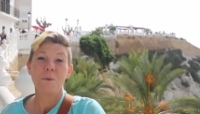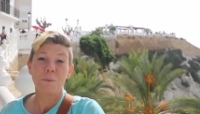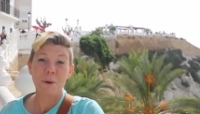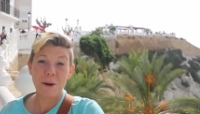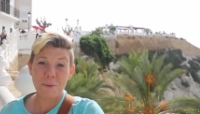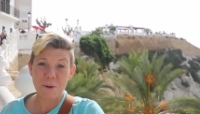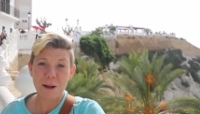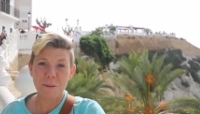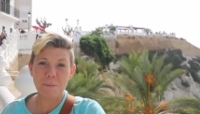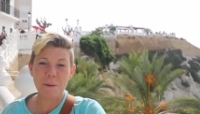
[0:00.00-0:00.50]

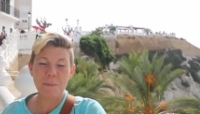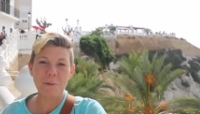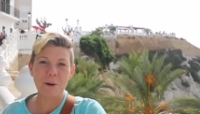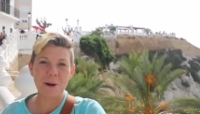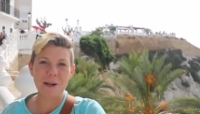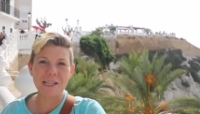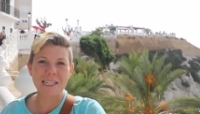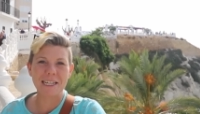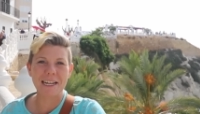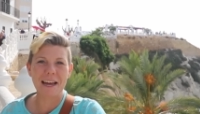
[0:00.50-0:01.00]
We will be
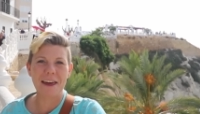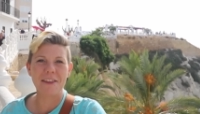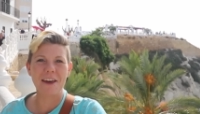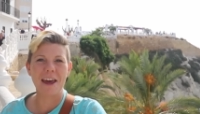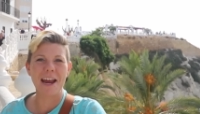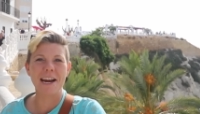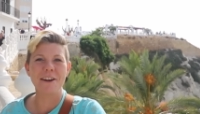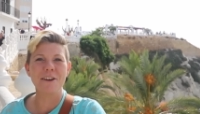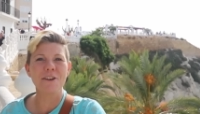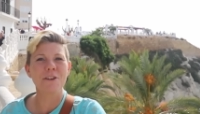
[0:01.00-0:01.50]
putting together
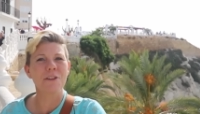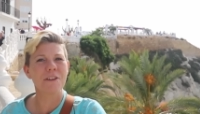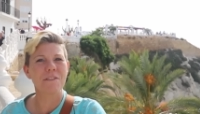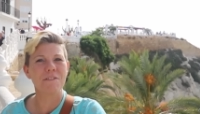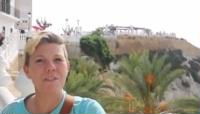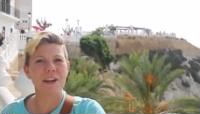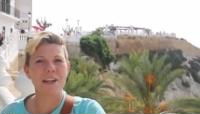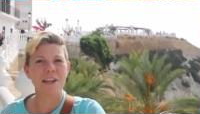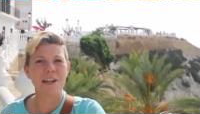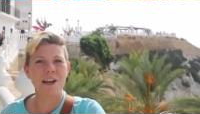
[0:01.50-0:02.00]
another
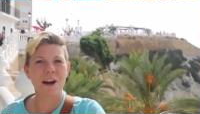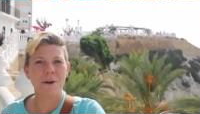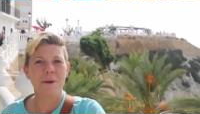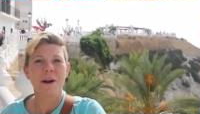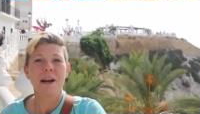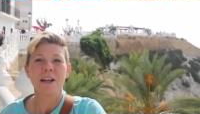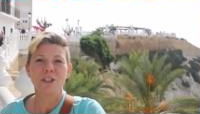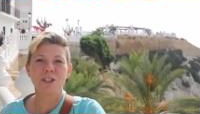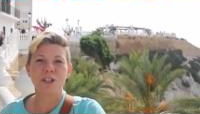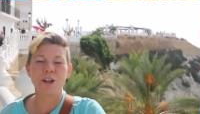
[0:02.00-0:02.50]
video
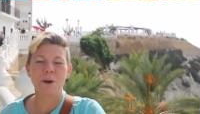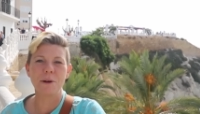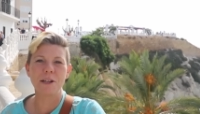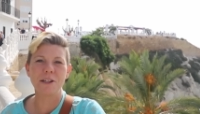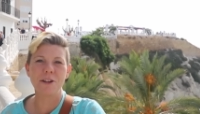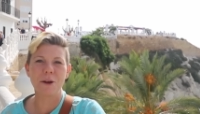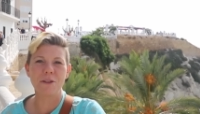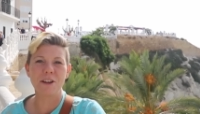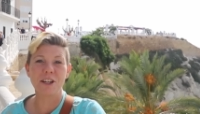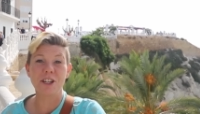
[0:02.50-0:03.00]

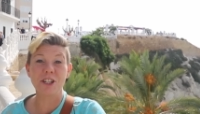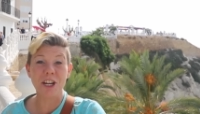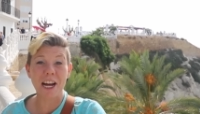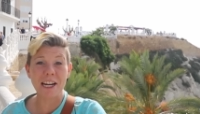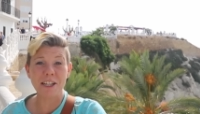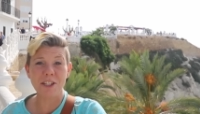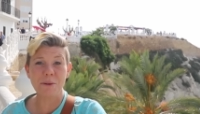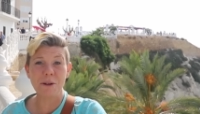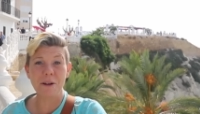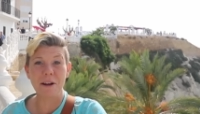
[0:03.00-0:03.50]
showing you the
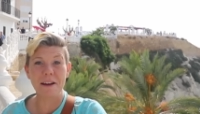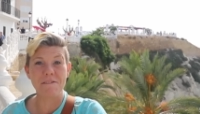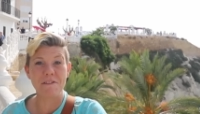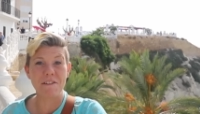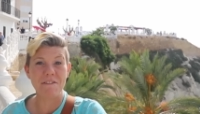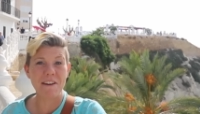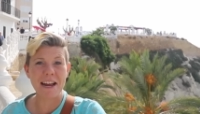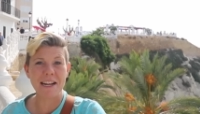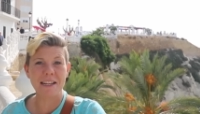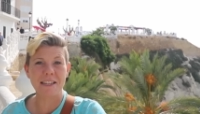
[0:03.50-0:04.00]
schedule of
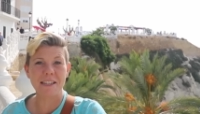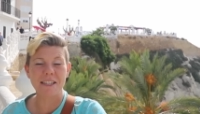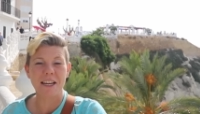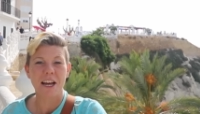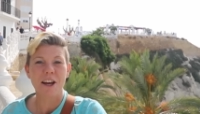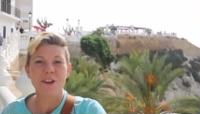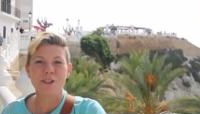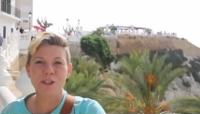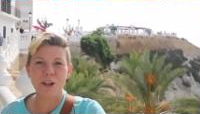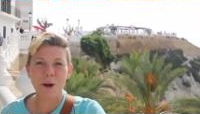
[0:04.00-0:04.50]
events
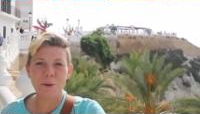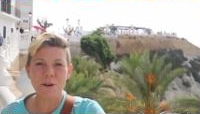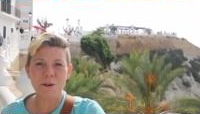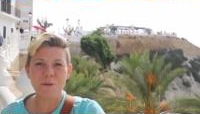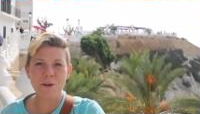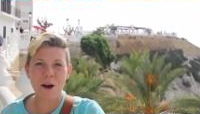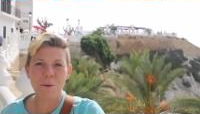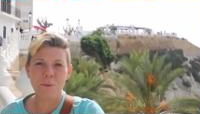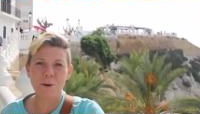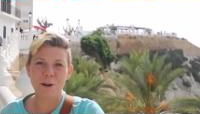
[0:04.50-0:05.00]
so
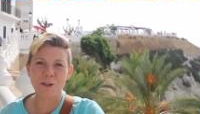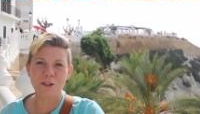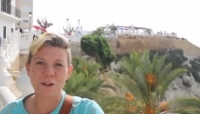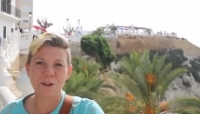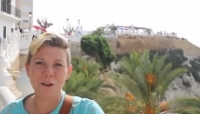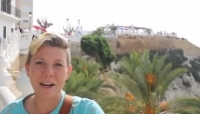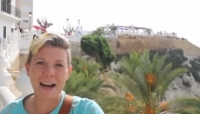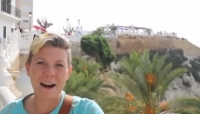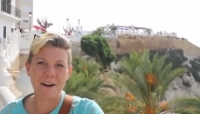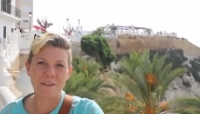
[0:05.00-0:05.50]
you know what
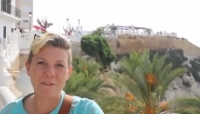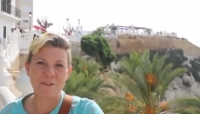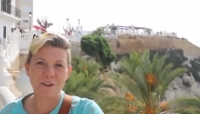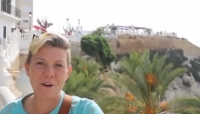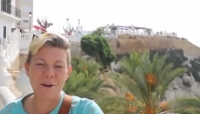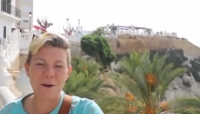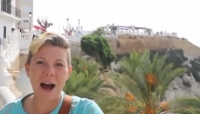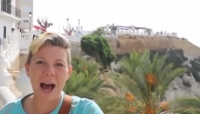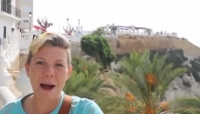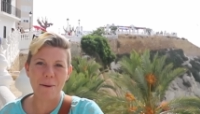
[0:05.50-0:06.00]
to look out
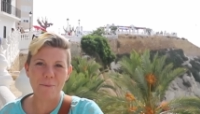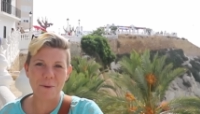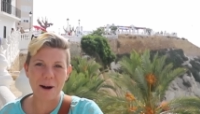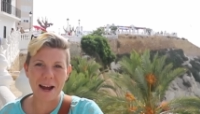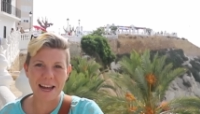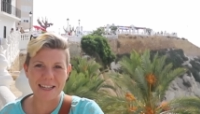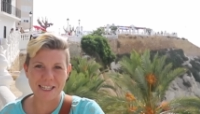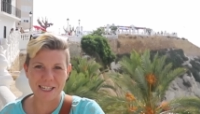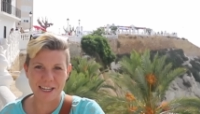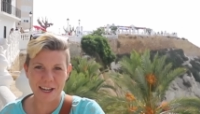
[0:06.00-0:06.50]
for and
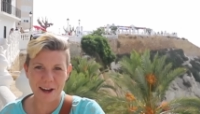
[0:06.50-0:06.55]
where to